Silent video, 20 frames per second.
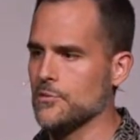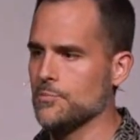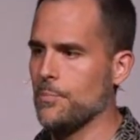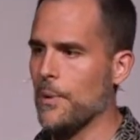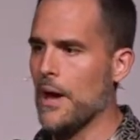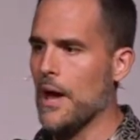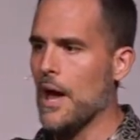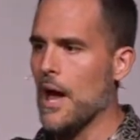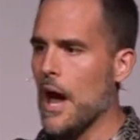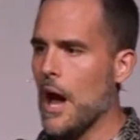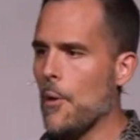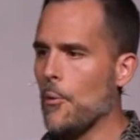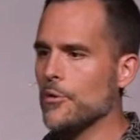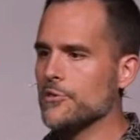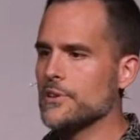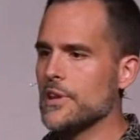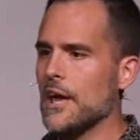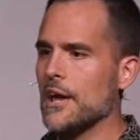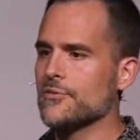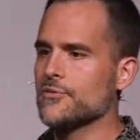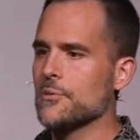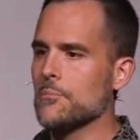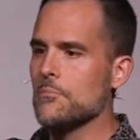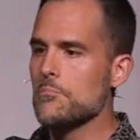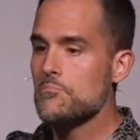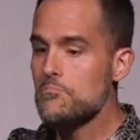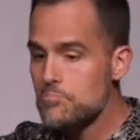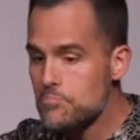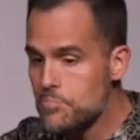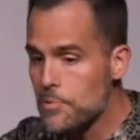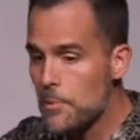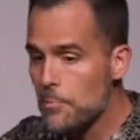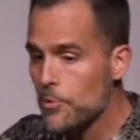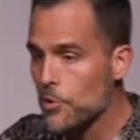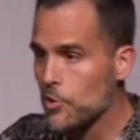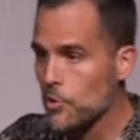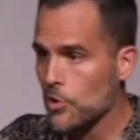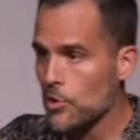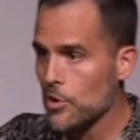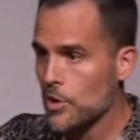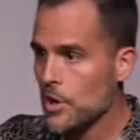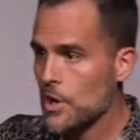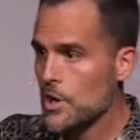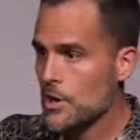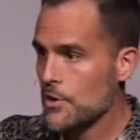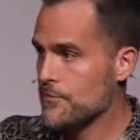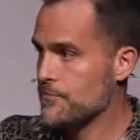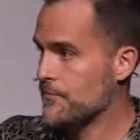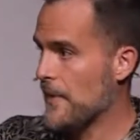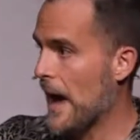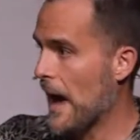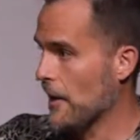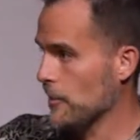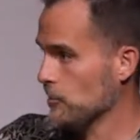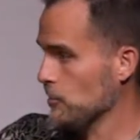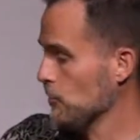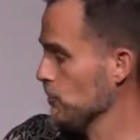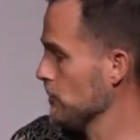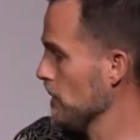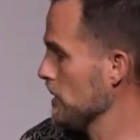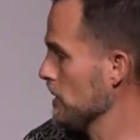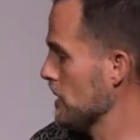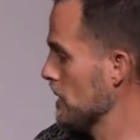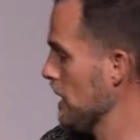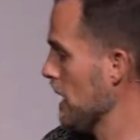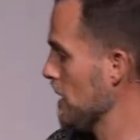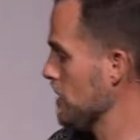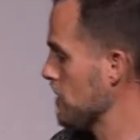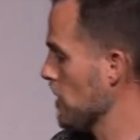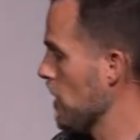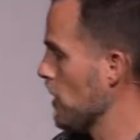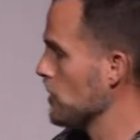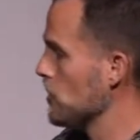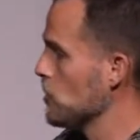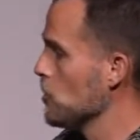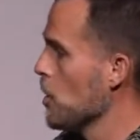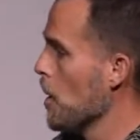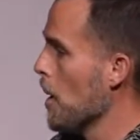but I want you to have some biblical values. And can I tell you,